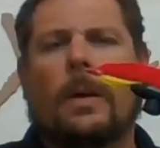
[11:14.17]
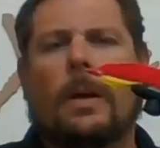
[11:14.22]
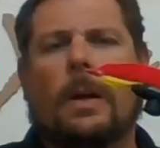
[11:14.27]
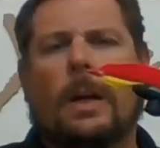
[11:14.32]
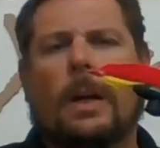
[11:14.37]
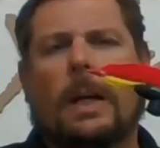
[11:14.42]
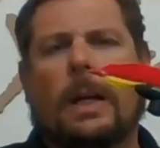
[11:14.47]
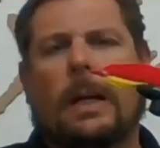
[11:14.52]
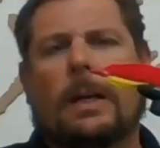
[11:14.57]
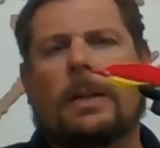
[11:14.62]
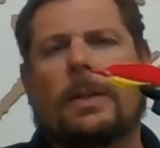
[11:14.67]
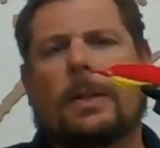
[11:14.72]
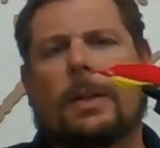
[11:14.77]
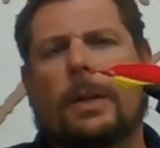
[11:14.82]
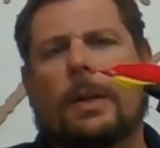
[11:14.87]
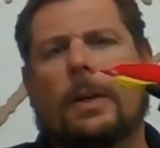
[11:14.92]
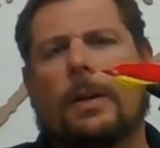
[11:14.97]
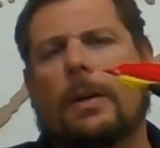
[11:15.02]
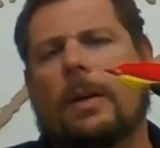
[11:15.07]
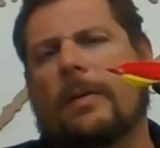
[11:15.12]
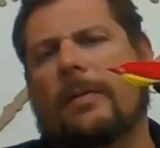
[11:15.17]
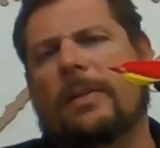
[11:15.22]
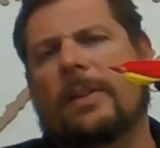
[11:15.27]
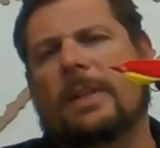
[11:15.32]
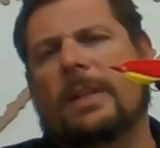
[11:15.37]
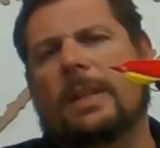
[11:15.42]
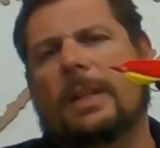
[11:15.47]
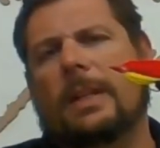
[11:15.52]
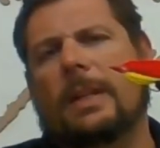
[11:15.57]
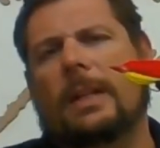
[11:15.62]
Okay, so
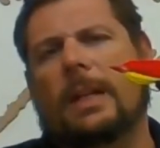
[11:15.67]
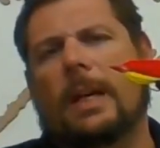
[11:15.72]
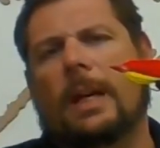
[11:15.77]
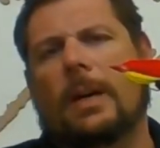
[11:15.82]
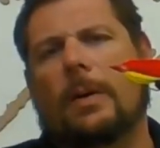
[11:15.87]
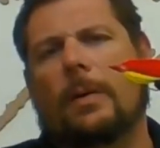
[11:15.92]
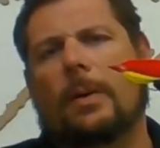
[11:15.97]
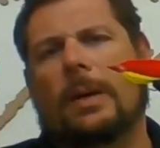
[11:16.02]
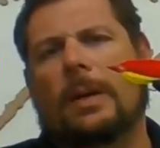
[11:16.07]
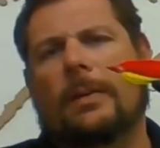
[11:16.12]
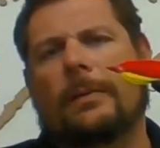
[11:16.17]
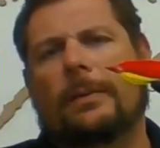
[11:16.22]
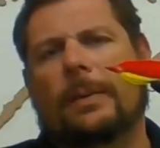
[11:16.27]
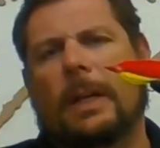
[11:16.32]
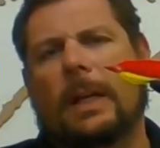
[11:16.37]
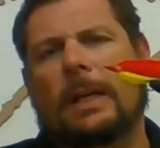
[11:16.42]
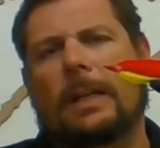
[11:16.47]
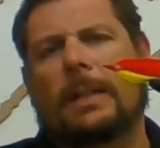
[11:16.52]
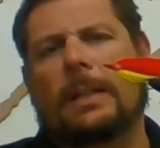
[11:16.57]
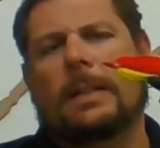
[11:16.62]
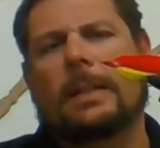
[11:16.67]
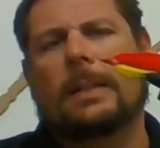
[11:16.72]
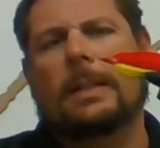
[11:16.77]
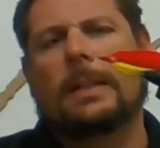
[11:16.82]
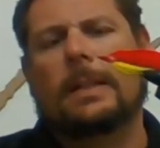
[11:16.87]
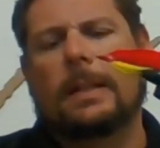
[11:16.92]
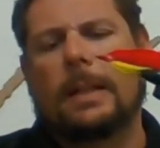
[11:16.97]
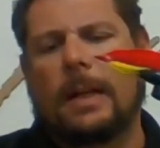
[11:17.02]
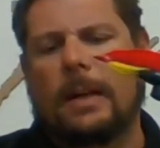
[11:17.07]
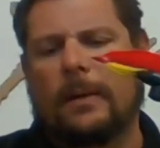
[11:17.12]
obviously now what I've done
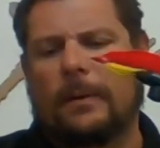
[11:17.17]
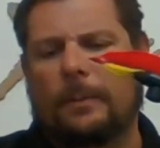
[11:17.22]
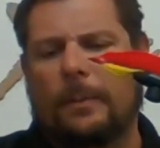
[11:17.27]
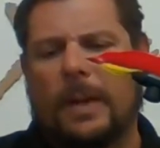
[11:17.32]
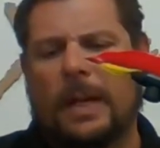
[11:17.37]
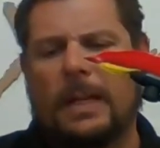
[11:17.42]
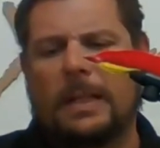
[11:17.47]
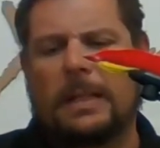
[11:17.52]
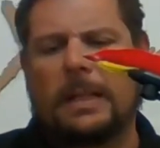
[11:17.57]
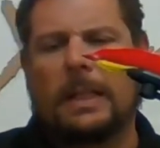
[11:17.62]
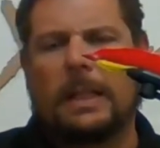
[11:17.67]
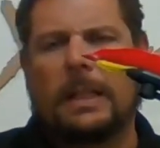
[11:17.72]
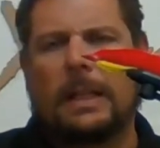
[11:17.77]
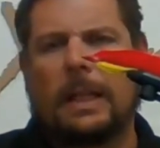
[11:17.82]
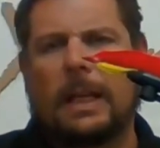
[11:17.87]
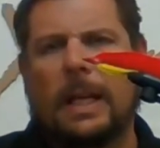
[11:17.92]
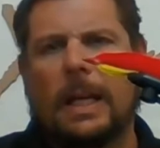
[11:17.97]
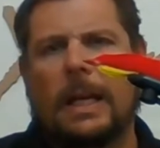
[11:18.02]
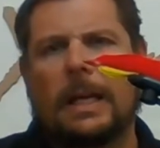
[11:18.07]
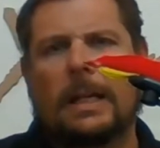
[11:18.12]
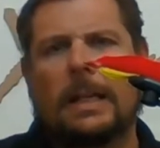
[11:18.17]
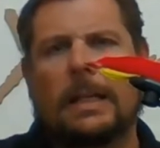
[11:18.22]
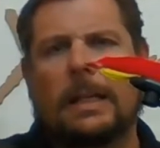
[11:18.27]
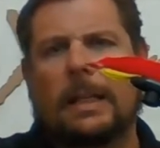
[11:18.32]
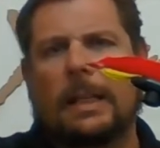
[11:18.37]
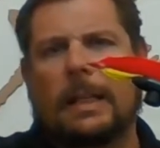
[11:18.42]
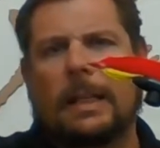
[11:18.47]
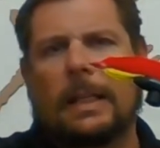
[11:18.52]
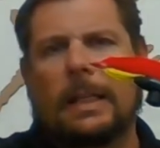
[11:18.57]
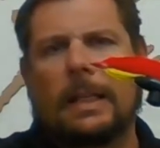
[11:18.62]
is I've basically added
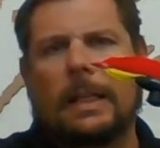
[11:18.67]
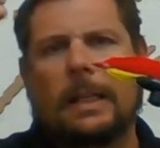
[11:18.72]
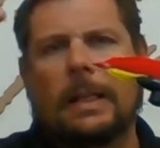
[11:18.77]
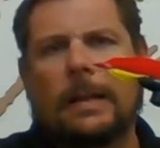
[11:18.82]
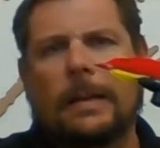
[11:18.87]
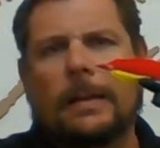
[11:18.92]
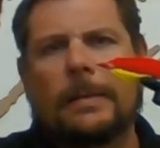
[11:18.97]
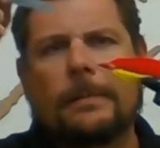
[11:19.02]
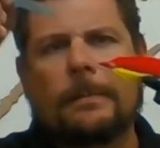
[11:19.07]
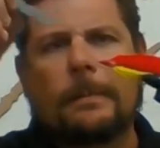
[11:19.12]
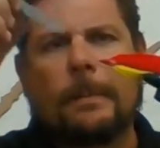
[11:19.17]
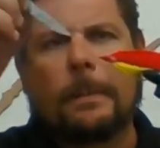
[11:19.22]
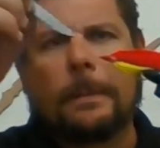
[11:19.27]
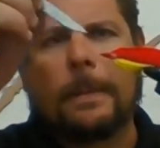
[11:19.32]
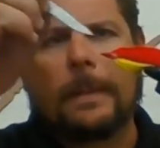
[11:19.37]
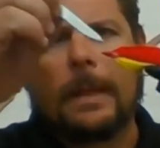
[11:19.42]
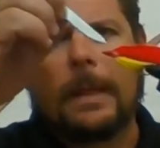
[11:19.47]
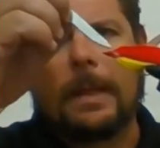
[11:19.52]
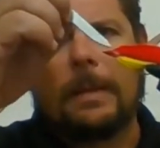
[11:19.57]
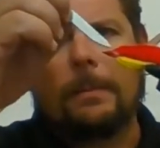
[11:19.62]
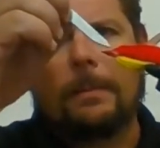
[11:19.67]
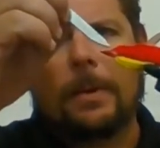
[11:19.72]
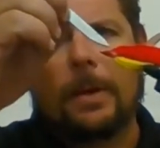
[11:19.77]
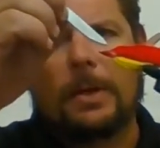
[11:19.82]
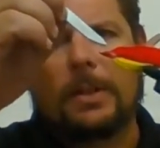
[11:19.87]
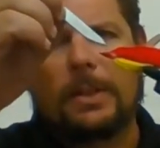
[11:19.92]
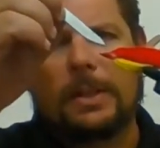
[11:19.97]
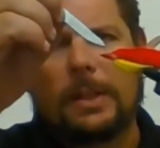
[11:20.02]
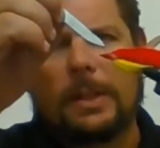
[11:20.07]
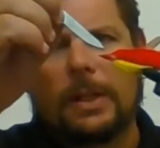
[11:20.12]
the
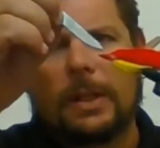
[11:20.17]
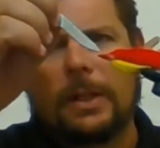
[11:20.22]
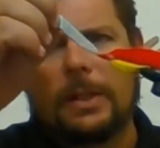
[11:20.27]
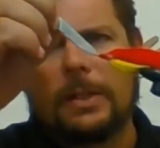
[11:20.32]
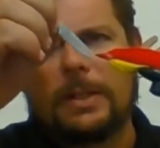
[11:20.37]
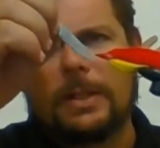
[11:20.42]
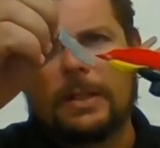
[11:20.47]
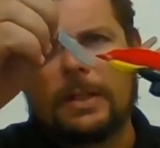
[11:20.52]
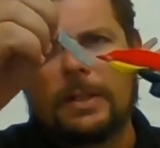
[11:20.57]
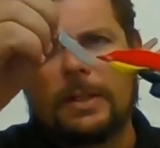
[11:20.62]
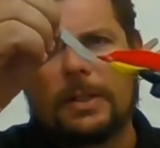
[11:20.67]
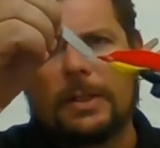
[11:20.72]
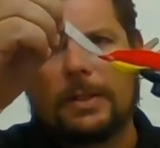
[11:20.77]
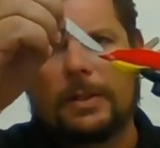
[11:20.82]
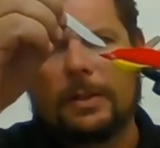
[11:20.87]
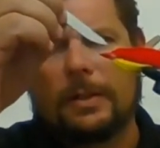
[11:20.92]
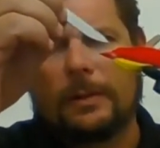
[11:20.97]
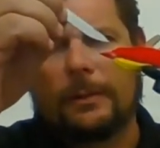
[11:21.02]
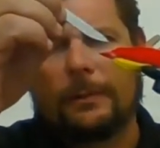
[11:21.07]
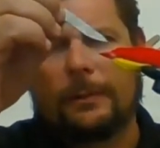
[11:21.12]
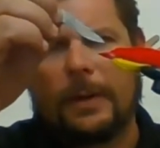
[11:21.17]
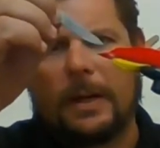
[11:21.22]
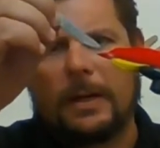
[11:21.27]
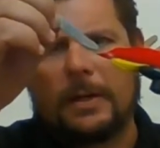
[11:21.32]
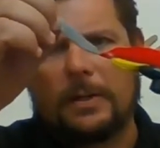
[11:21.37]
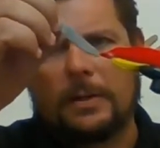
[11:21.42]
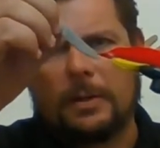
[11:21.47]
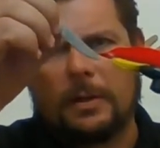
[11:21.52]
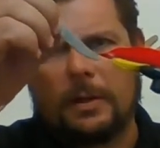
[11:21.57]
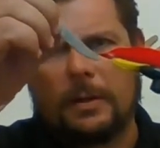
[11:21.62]
epoxy coating just to the
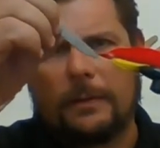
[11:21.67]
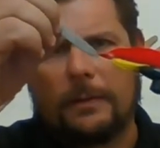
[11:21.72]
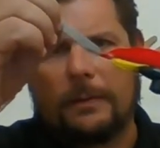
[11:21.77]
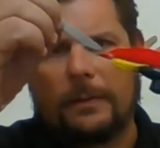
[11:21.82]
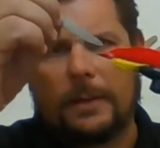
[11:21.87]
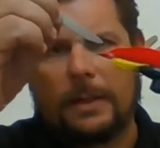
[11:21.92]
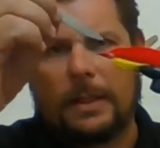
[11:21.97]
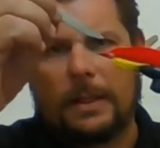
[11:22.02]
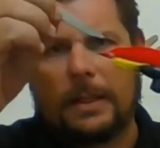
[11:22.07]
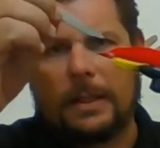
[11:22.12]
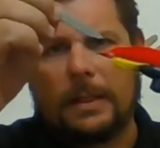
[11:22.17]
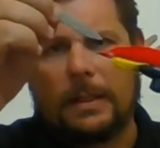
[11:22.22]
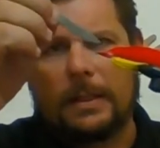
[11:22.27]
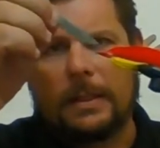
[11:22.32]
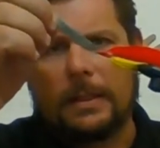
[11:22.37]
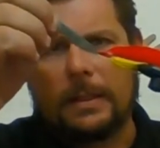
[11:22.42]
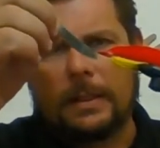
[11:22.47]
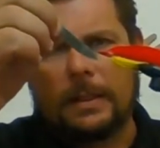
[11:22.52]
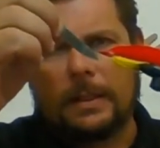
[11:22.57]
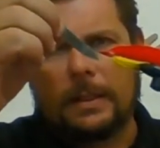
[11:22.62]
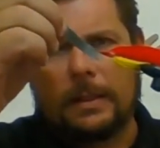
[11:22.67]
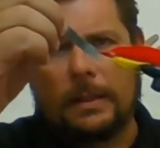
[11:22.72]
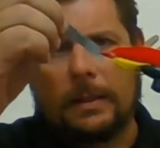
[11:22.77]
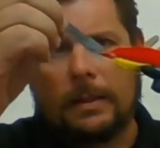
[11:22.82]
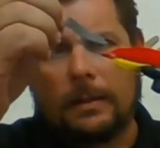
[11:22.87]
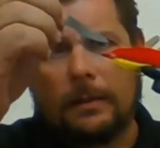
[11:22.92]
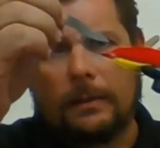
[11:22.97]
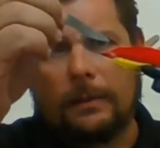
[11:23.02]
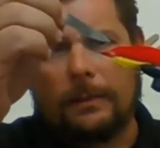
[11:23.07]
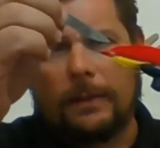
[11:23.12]
front of the
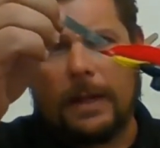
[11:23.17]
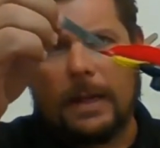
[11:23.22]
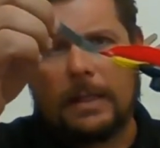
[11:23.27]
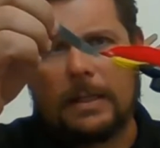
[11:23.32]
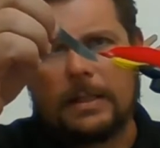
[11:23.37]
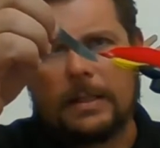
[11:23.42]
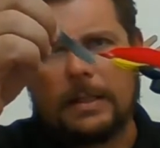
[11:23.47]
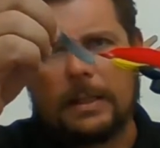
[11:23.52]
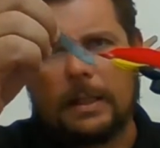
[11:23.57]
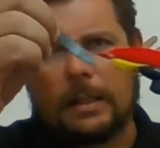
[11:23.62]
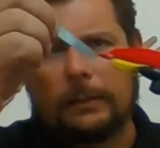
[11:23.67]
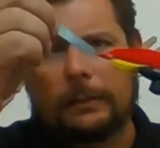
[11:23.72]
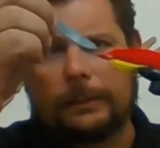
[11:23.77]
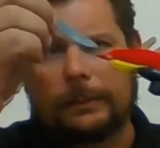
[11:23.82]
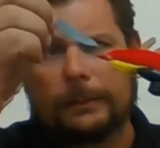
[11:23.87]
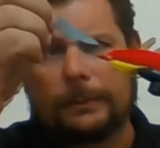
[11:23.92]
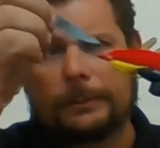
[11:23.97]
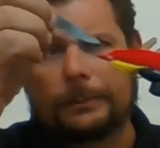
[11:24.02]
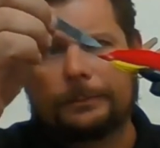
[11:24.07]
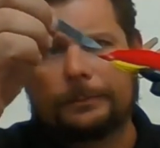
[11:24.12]
fly itself,